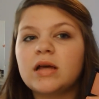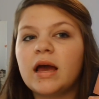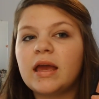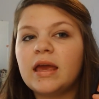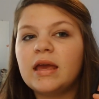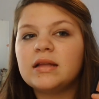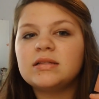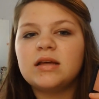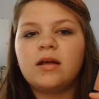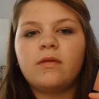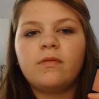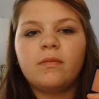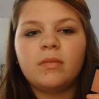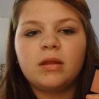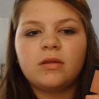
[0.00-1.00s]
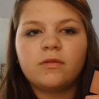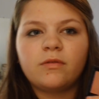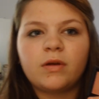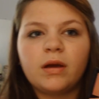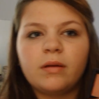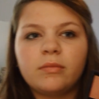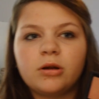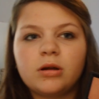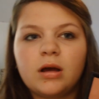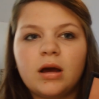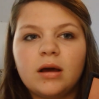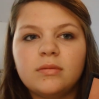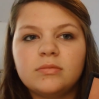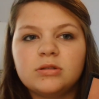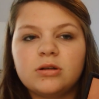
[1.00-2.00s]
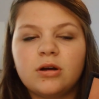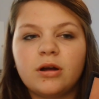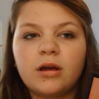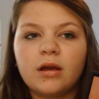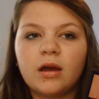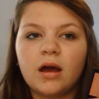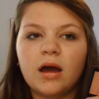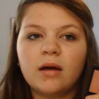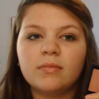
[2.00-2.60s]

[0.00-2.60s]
I can't tell if I'm in the frame or not. I'm sorry.